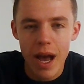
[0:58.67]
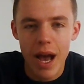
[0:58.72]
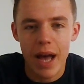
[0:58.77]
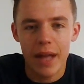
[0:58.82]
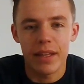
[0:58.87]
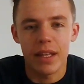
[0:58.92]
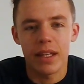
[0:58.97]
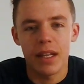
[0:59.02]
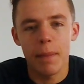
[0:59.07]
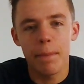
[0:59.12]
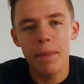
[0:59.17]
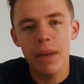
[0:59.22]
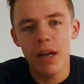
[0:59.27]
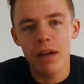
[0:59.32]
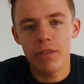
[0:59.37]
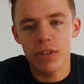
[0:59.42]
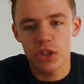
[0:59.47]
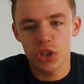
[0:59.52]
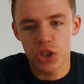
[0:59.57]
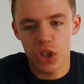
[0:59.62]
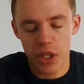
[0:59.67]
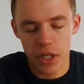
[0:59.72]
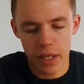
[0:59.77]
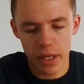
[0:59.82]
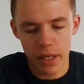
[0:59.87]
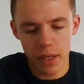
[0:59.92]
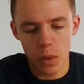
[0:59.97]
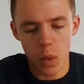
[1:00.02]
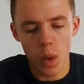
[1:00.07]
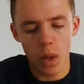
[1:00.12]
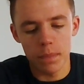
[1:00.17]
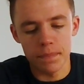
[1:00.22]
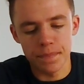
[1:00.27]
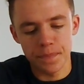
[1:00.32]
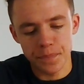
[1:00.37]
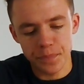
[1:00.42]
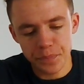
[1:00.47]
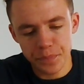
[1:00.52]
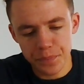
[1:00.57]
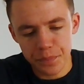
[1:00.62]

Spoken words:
And then a bit of a trickier one,